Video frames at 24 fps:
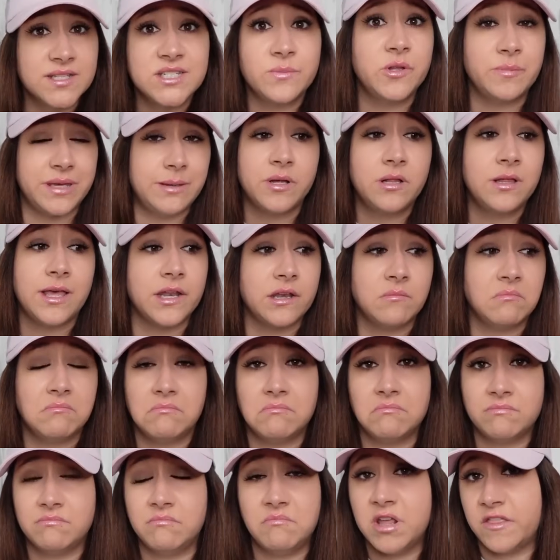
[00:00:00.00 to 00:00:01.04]
people and
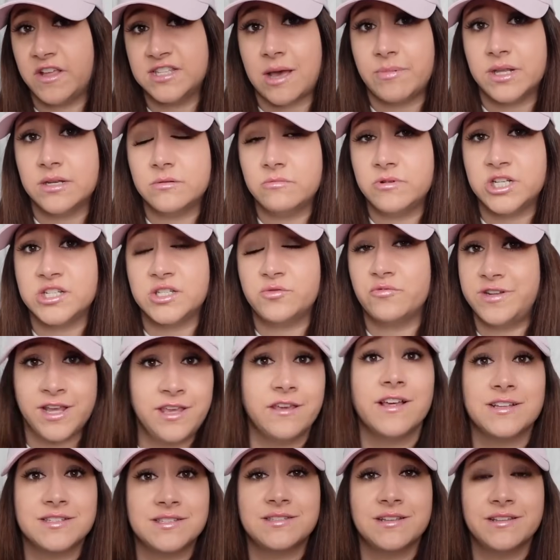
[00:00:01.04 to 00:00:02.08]
nothing's happened, which is
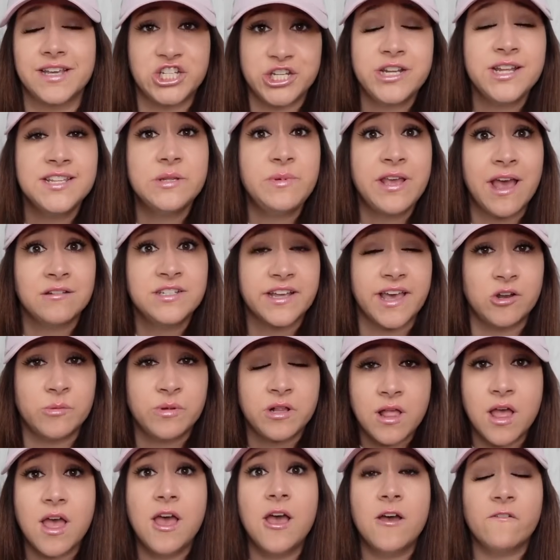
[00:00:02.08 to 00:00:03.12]
ridiculous. Like, she needs to be held
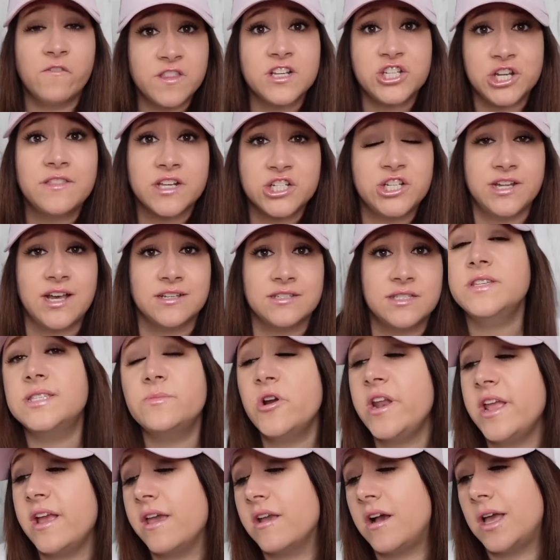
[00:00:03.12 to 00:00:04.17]
accountable for the shit that she does. This
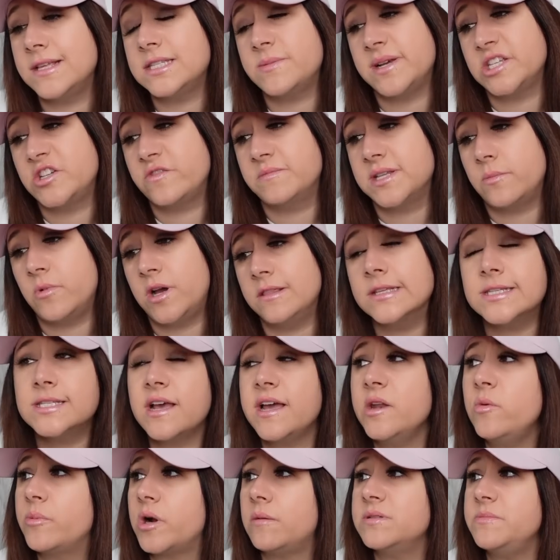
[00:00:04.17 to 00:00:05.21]
morning, I got this message from someone, and this is
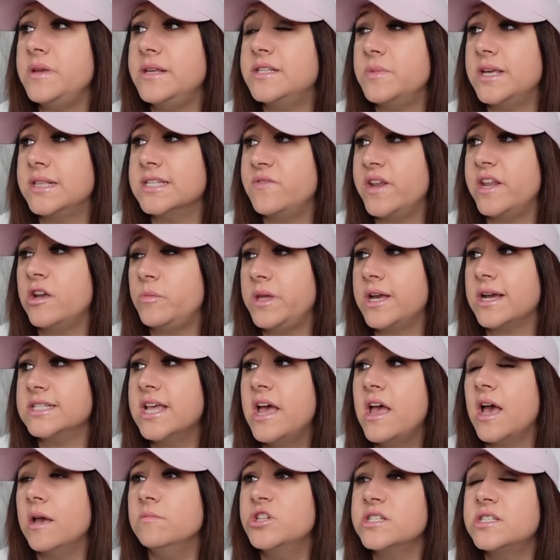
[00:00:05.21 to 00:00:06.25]
kind of what prompted me to make this video, because
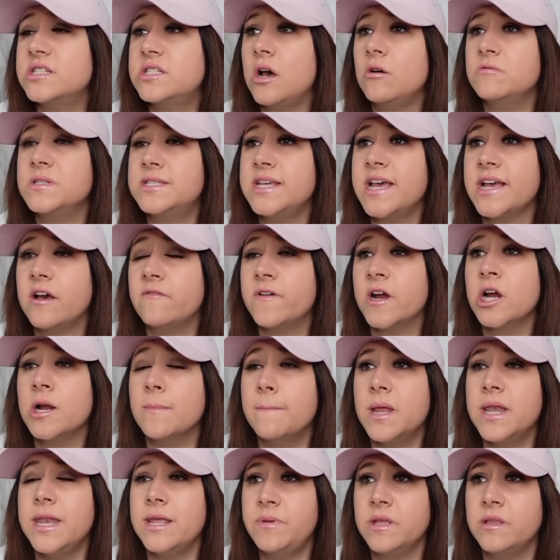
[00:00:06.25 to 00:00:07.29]
I'm just so sick of her
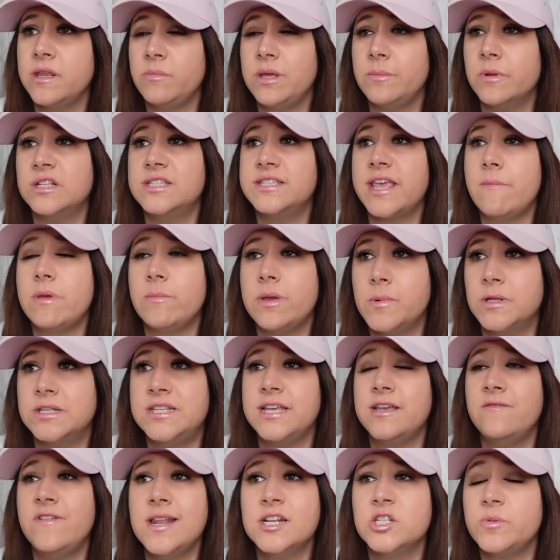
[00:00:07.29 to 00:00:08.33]
manipulating people and scamming people and
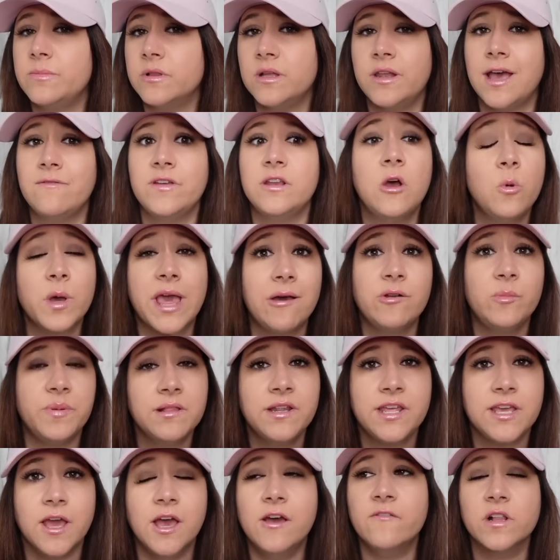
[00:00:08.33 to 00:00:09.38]
taking advantage of people and having no
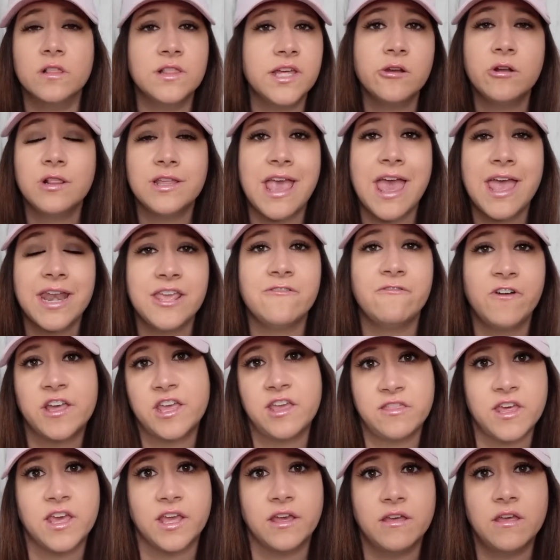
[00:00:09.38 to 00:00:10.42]
accountability for literally any
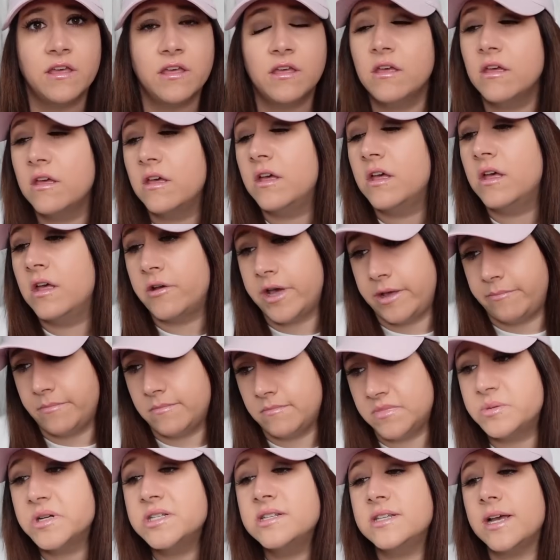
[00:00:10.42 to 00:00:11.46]
fucking thing. Okay.
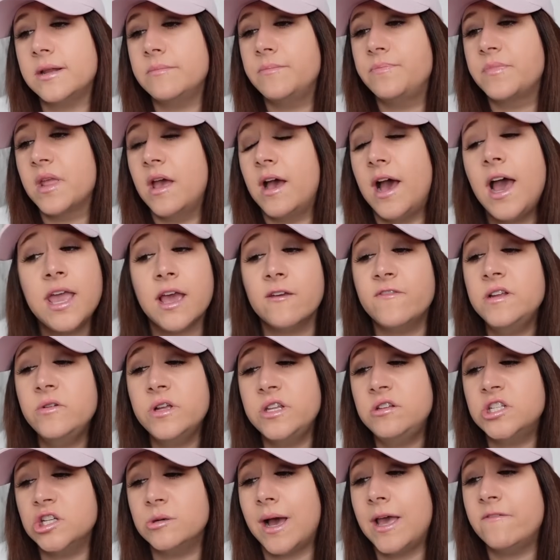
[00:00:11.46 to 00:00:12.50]
This person said, hi, I found
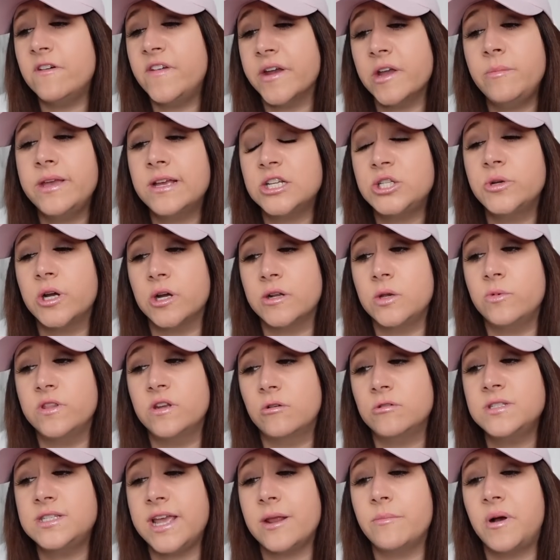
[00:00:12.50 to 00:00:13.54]
you on YouTube. I have a very big issue currently with
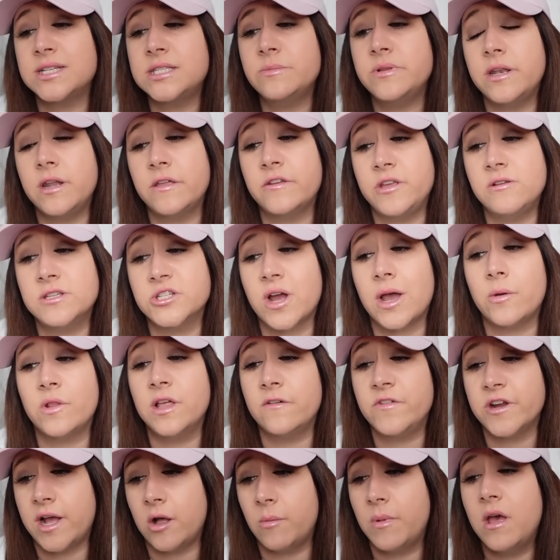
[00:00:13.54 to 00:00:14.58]
Nicole State and possibly another user. I would
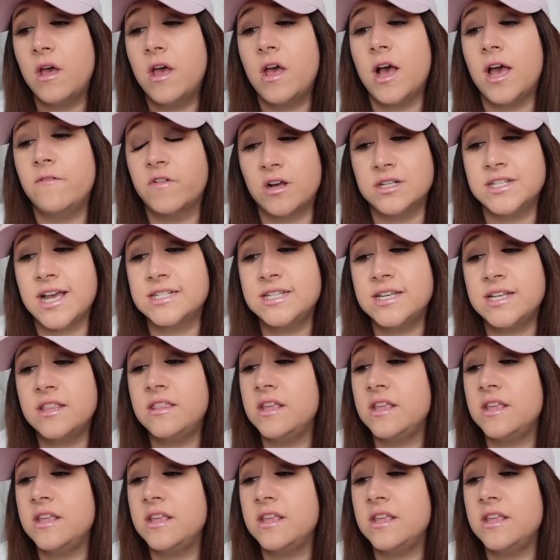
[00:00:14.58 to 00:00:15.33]
love your help. I've contacted